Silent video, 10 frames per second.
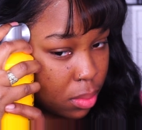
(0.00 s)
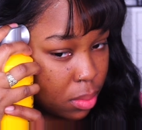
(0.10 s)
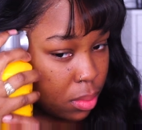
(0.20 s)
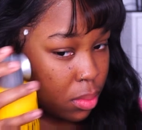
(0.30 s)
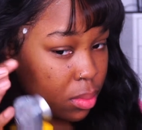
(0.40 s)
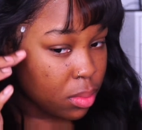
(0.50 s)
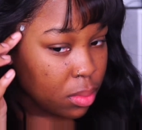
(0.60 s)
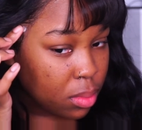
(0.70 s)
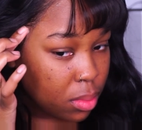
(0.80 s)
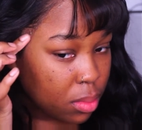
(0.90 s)

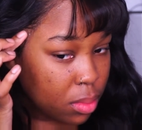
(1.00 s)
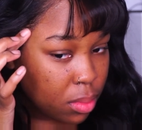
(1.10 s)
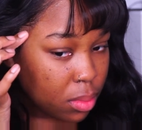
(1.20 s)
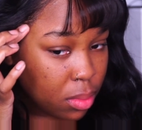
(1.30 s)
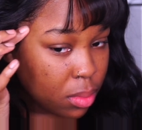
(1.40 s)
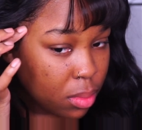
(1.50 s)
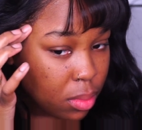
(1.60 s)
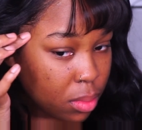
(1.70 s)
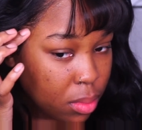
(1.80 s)
Nothing is said.